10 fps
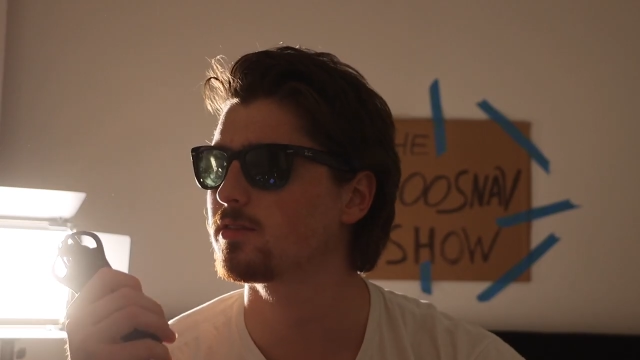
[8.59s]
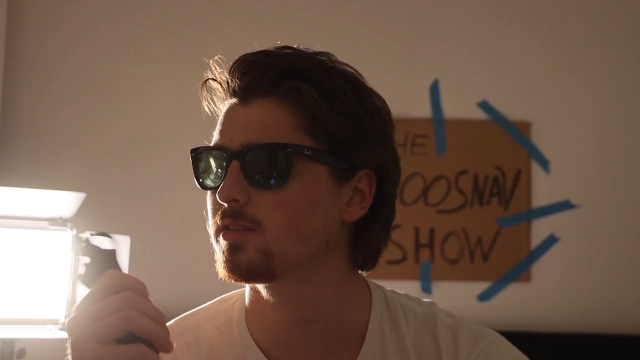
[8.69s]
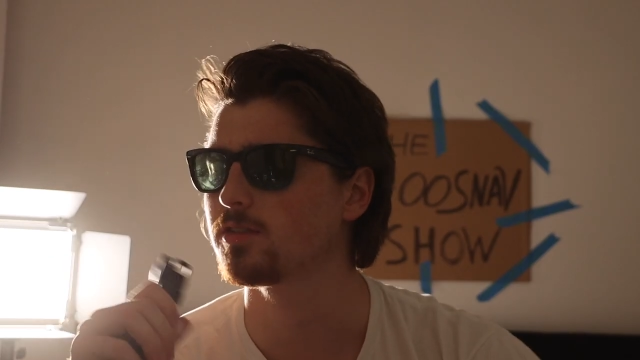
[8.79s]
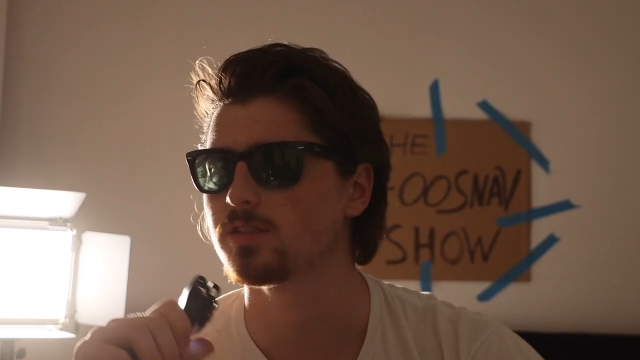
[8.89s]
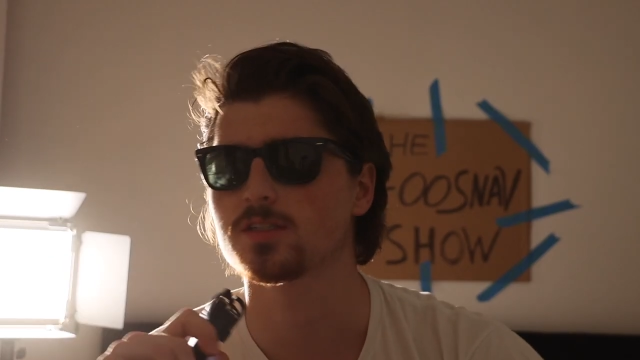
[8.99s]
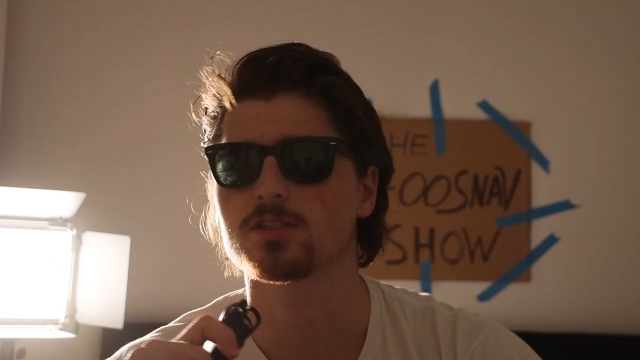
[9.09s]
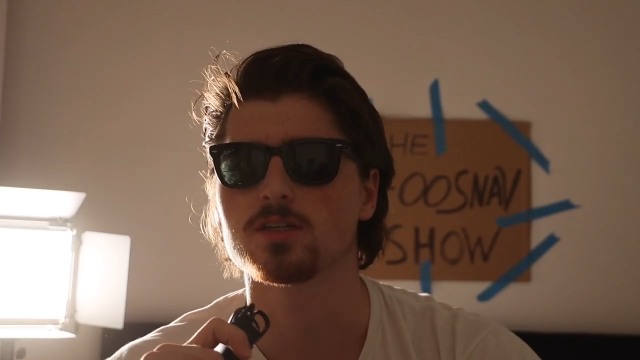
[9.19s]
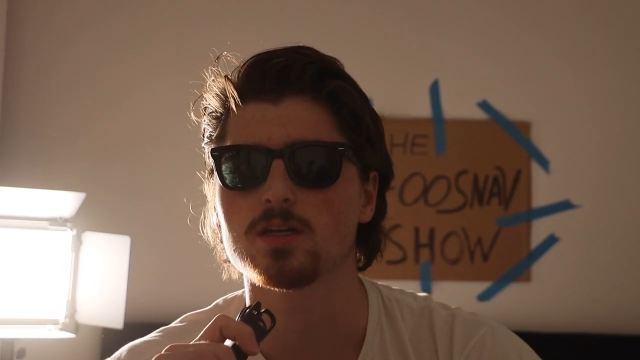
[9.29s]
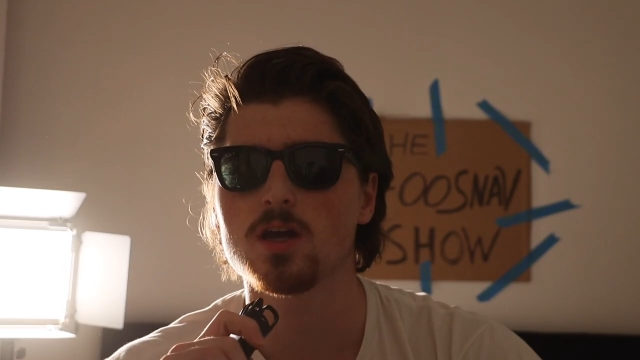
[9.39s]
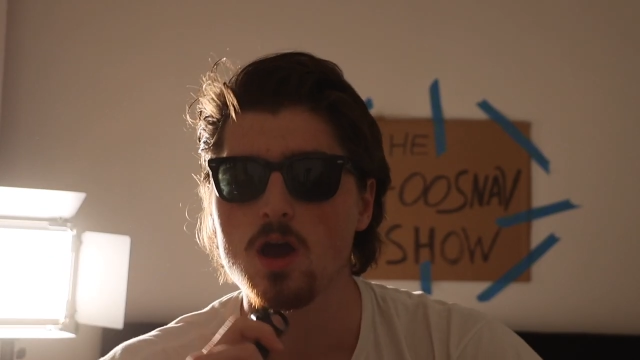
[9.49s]
Sounds like it's
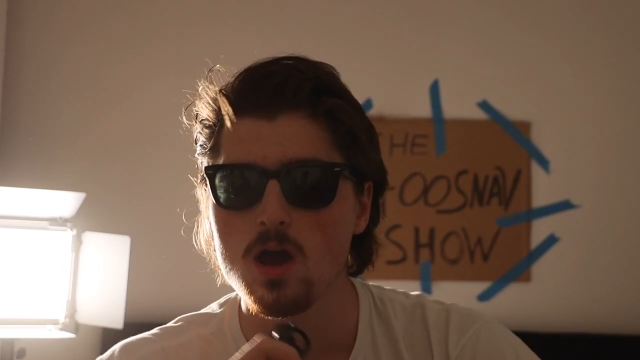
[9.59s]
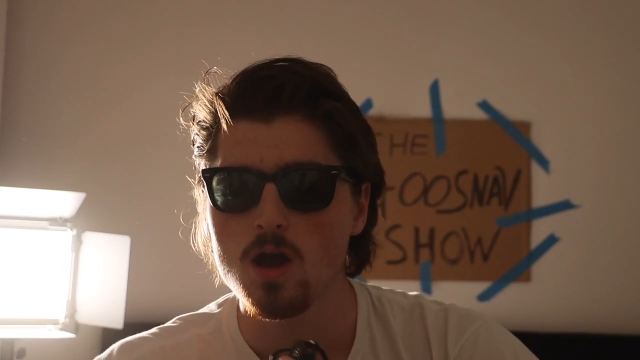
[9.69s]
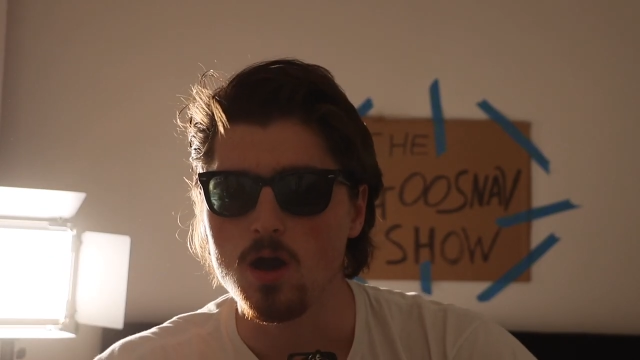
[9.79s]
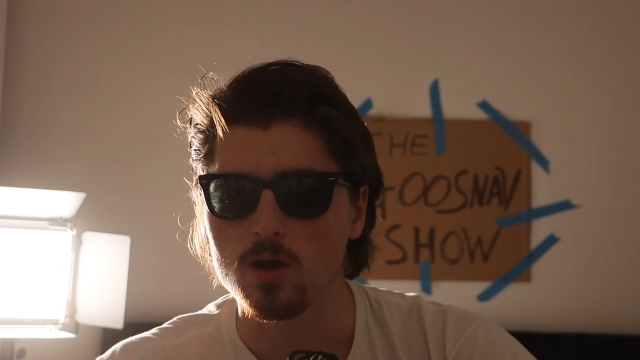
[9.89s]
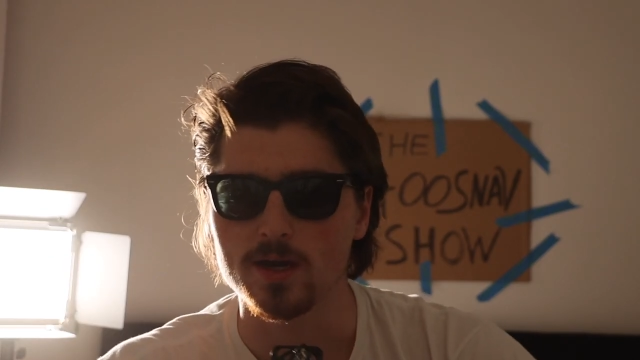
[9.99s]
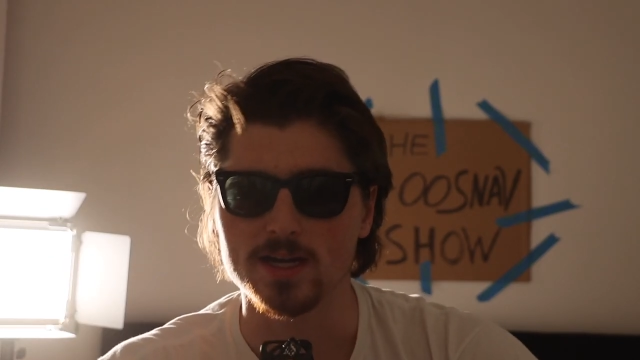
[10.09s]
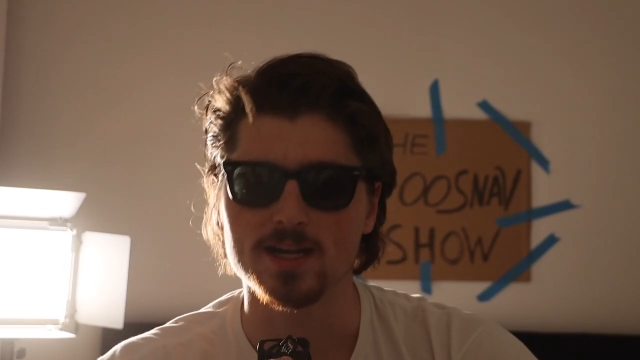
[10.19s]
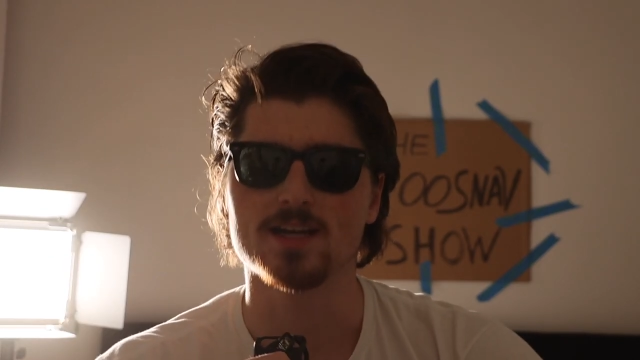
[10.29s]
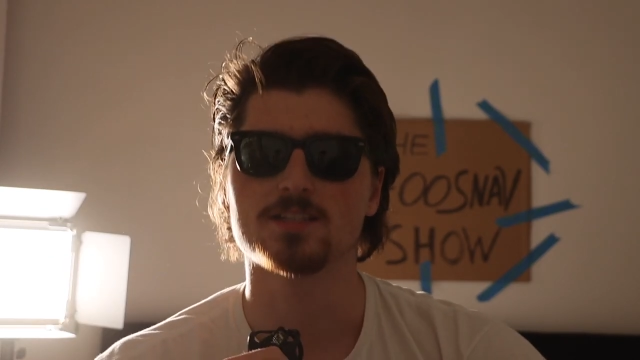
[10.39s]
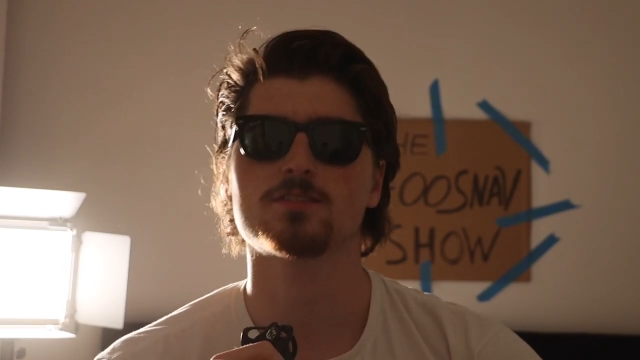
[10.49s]
good. All right,
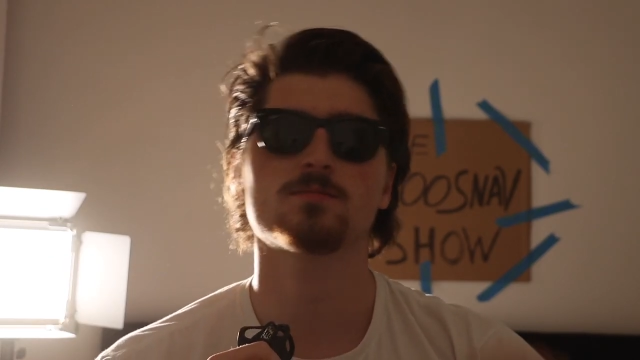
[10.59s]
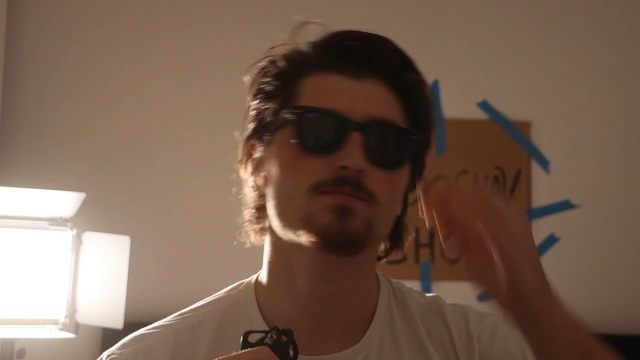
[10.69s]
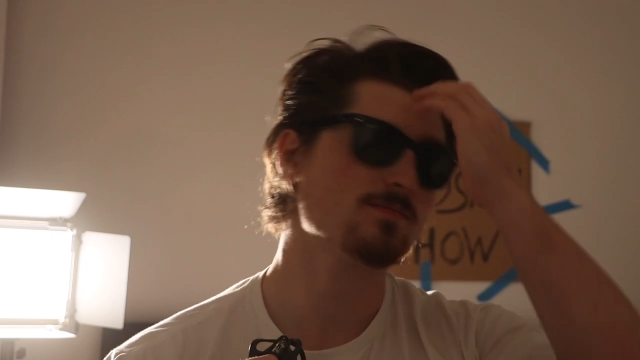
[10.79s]
guys.